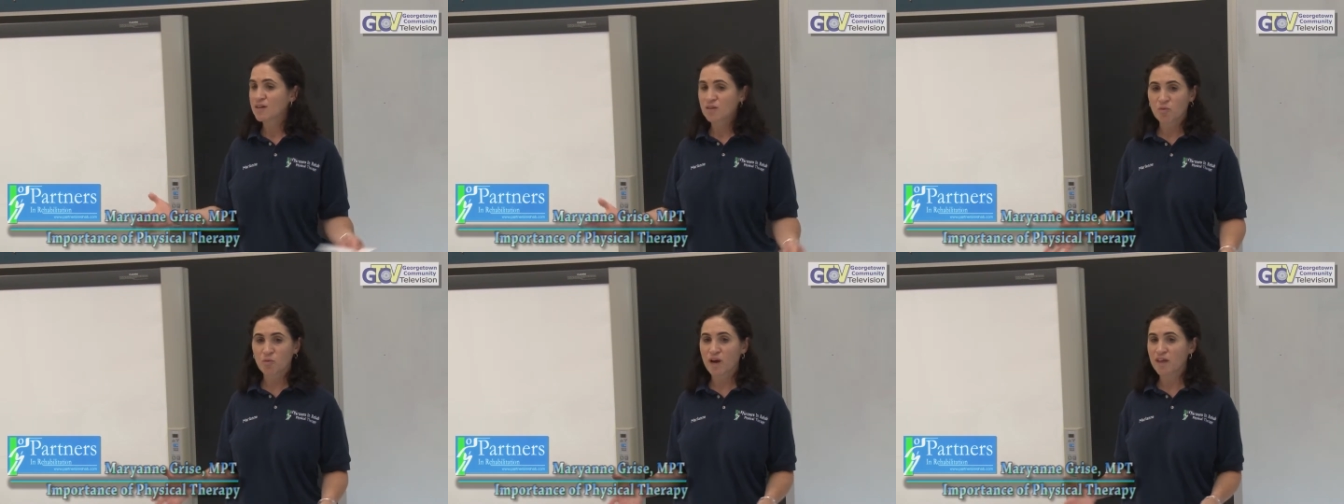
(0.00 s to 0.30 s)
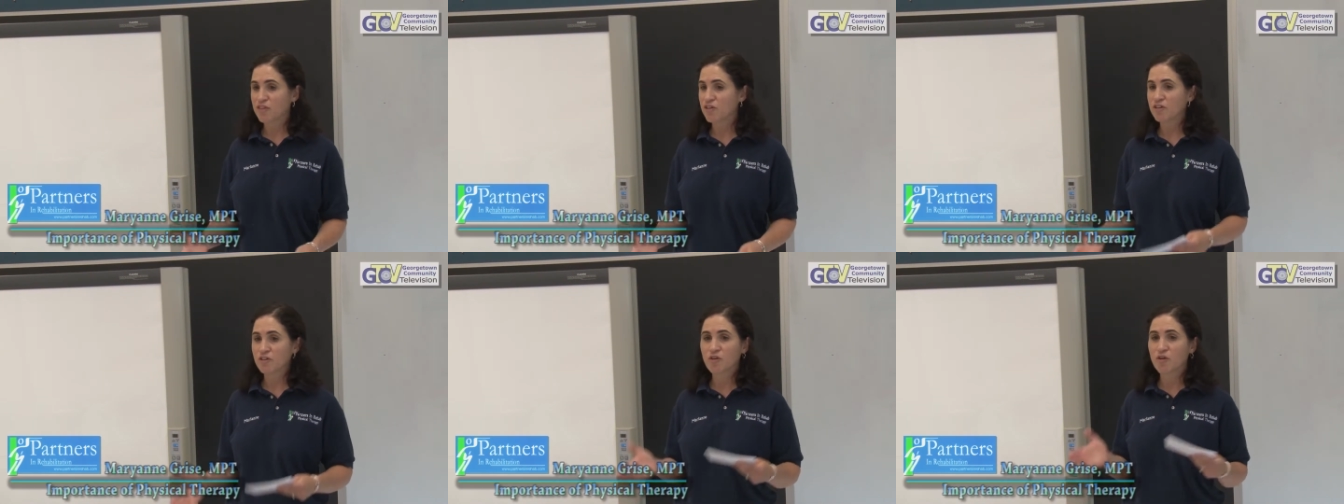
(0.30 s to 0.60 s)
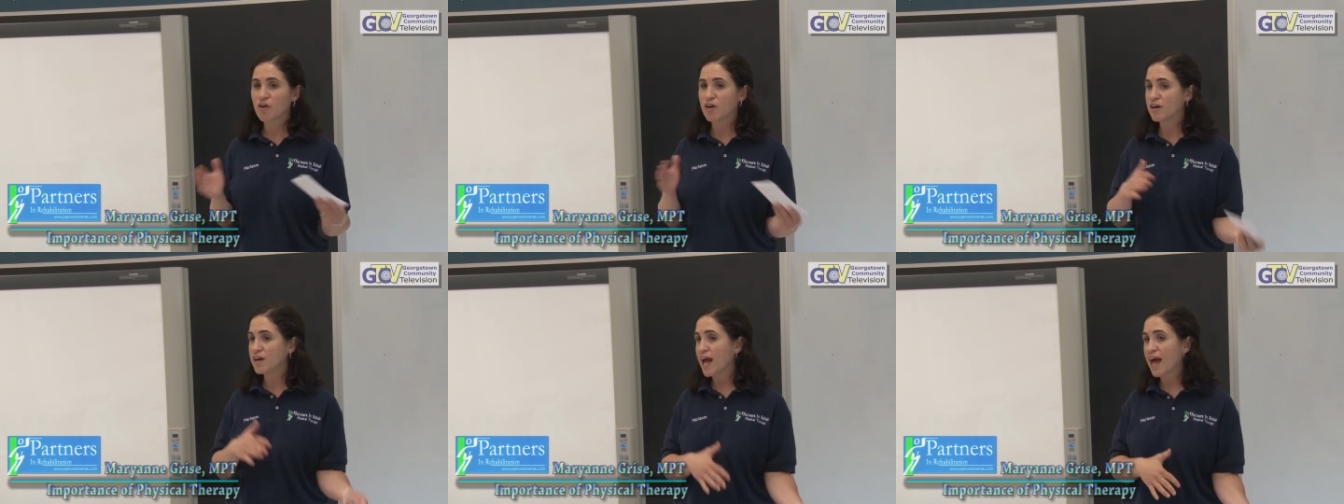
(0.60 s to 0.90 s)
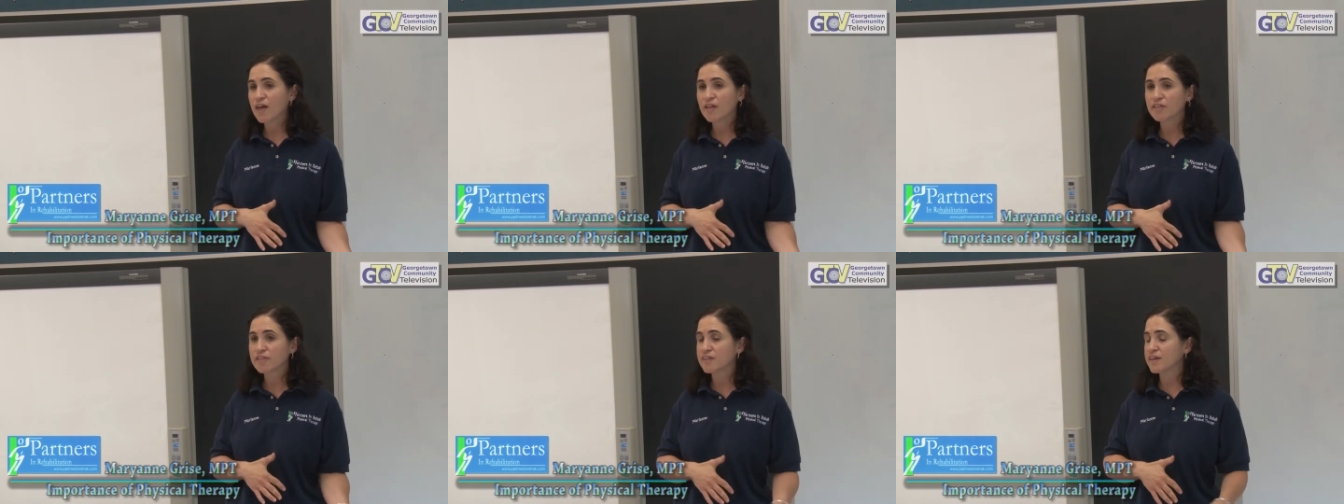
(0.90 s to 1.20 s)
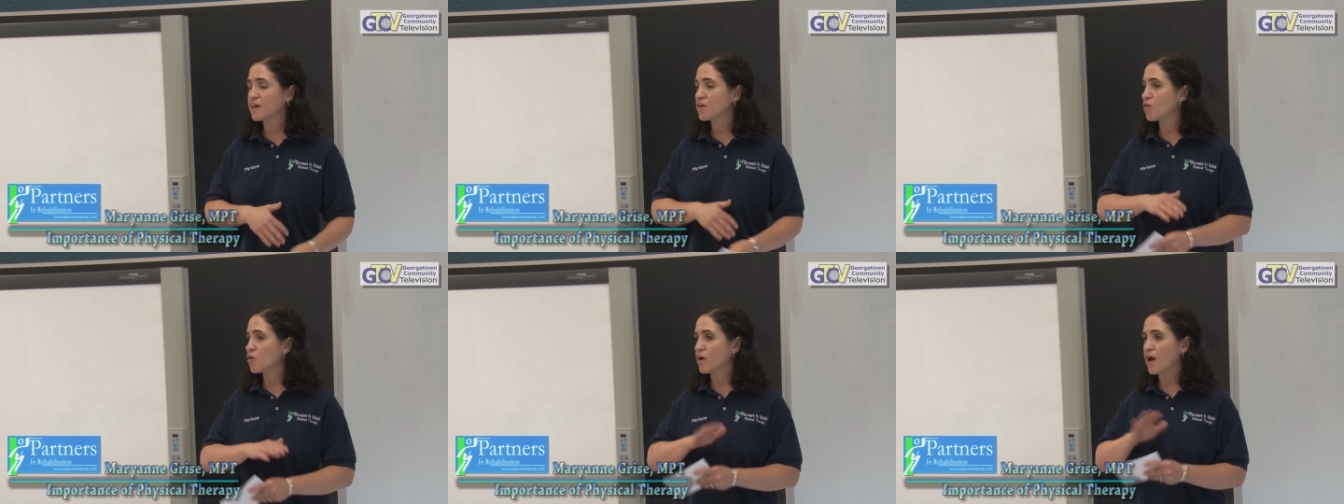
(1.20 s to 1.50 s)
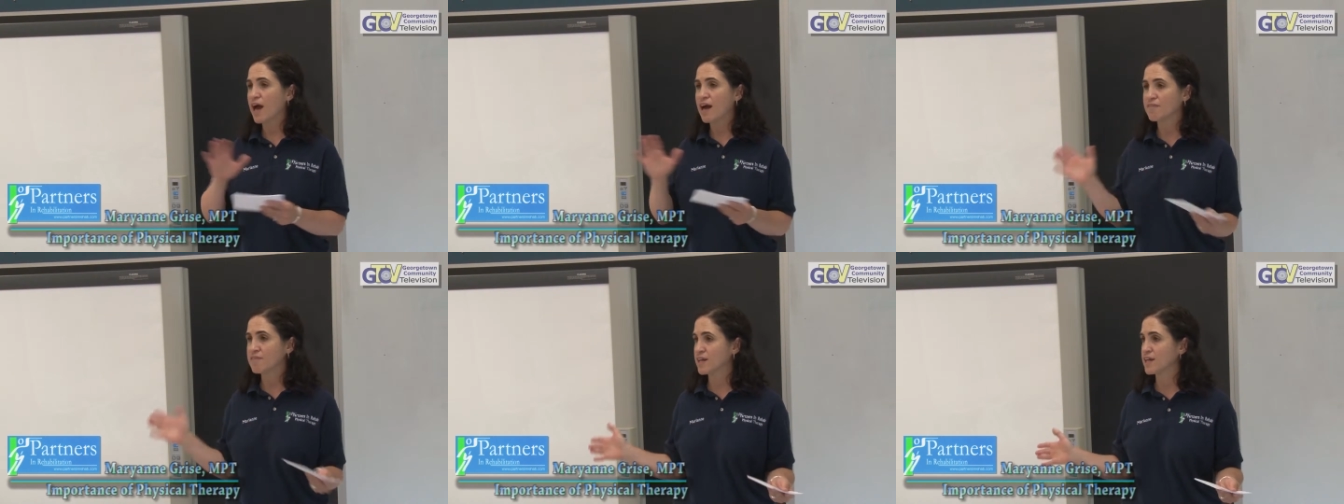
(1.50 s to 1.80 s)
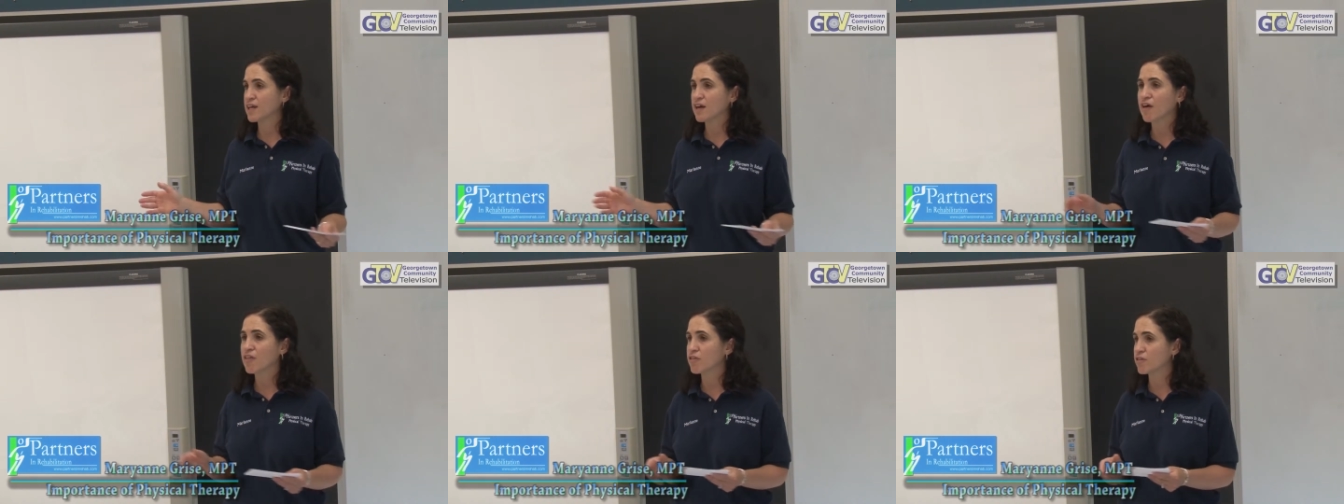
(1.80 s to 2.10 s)
whether you're healthy or have
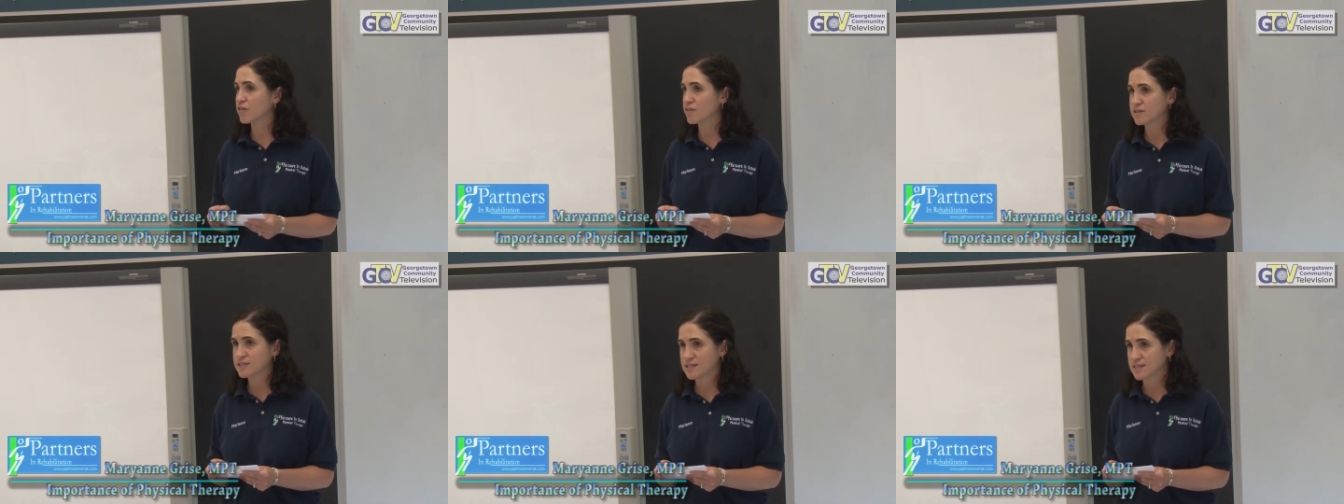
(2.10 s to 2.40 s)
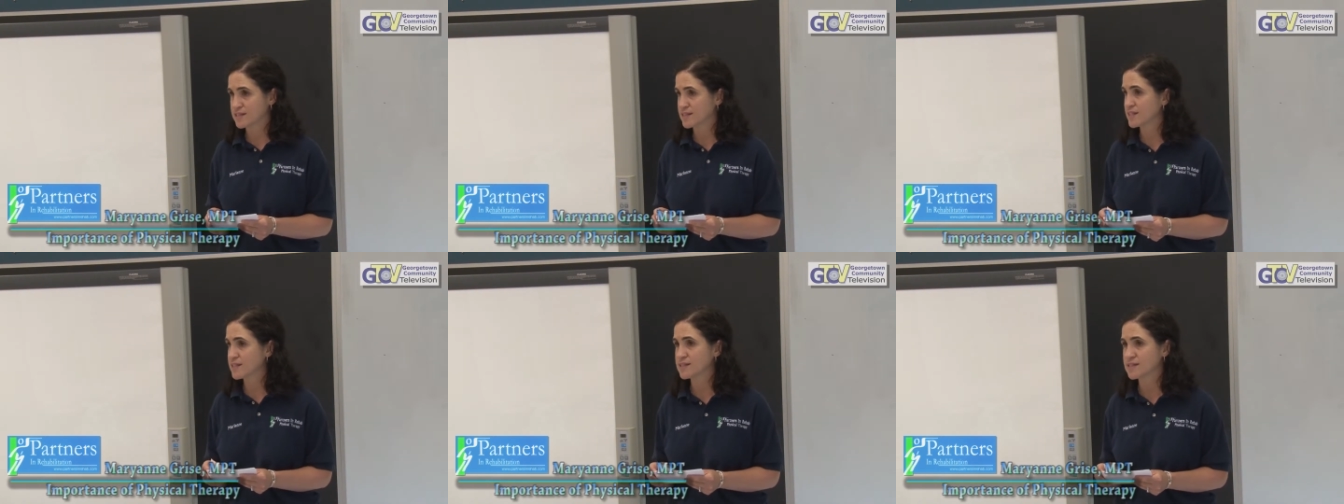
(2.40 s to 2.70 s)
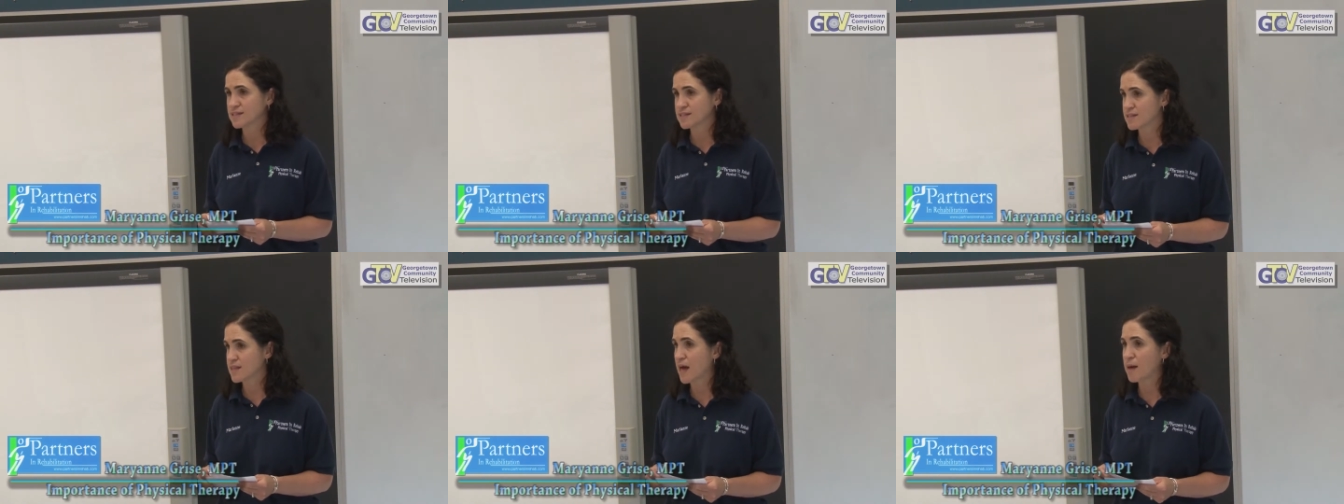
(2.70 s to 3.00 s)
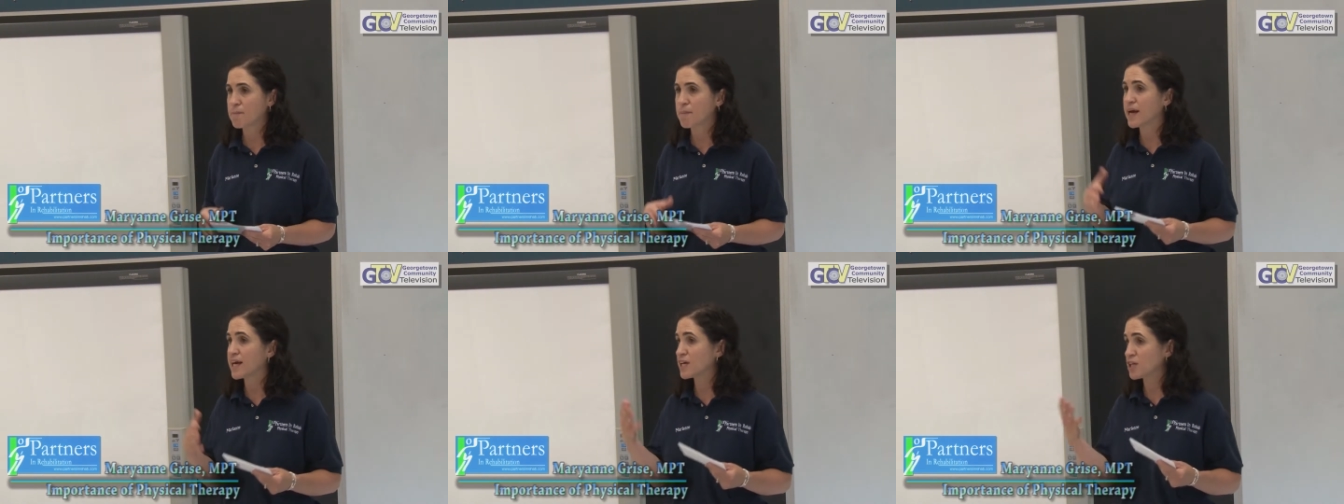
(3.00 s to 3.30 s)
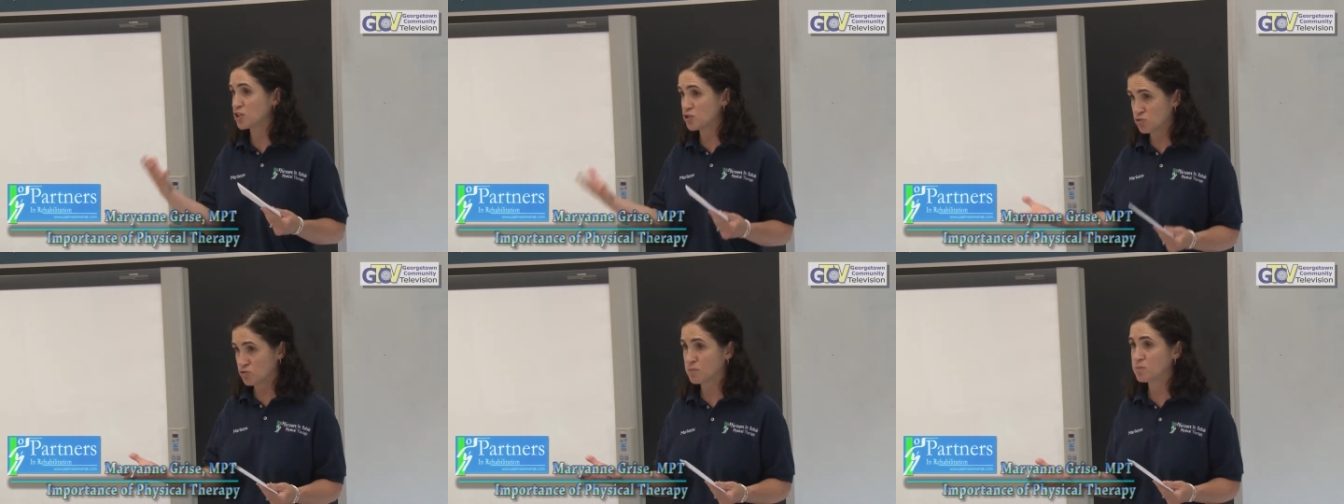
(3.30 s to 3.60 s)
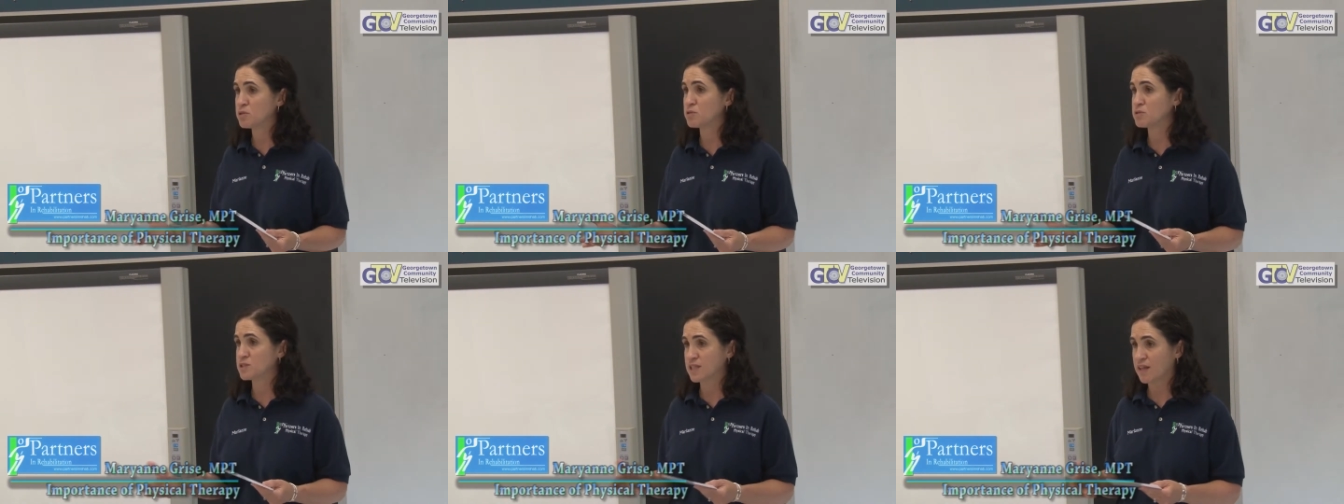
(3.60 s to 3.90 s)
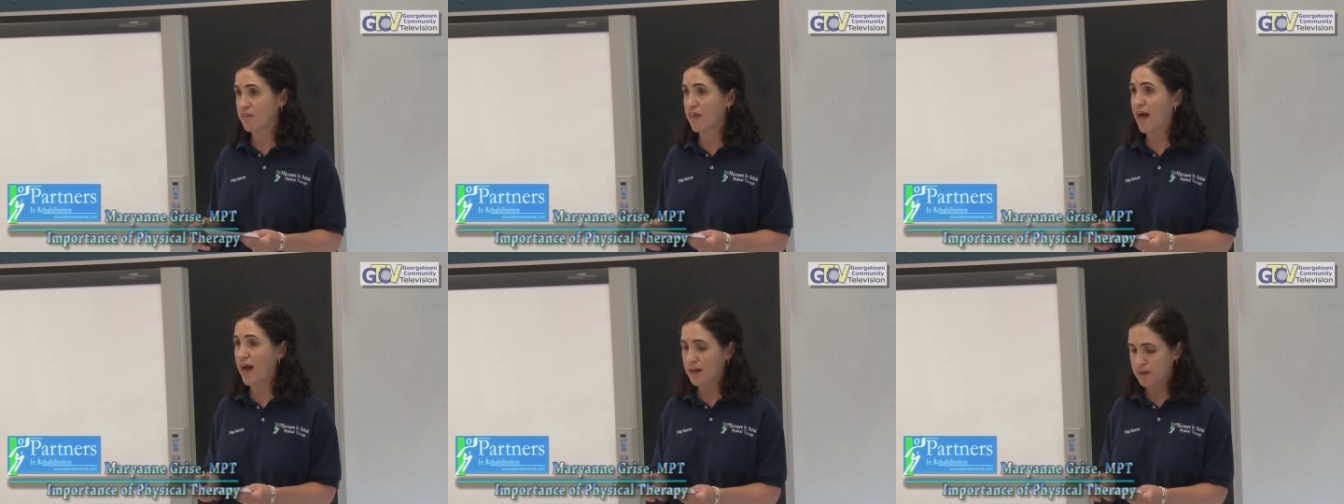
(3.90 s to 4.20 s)
any other diseases that might contribute
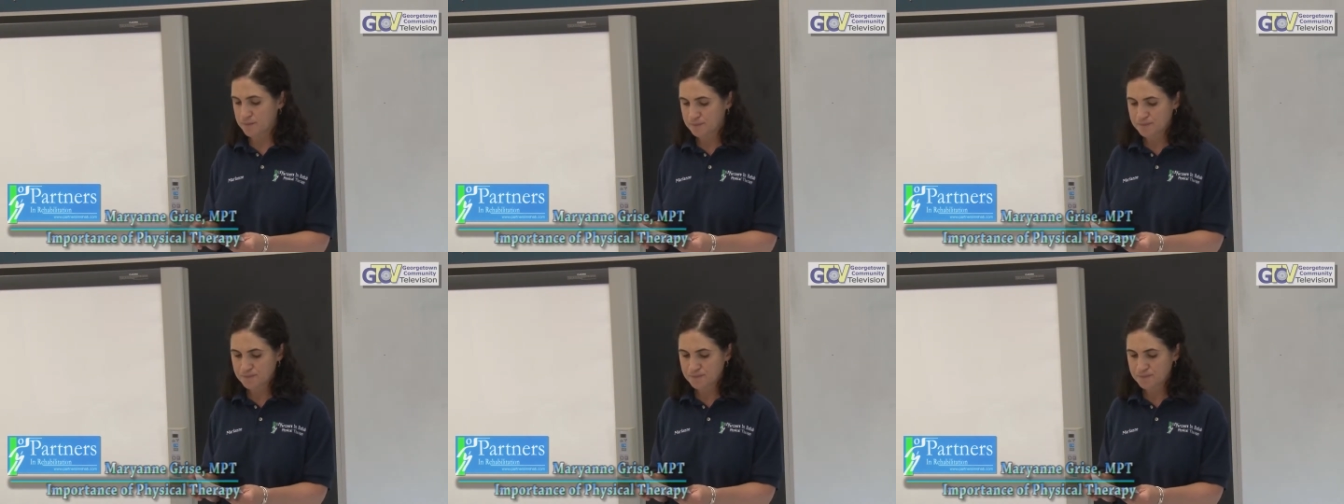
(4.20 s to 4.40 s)
to that.